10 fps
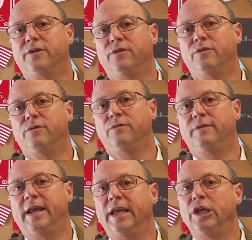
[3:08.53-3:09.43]
to
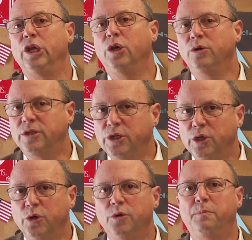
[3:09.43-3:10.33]
get used
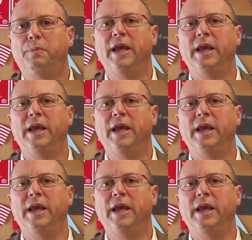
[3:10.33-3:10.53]
to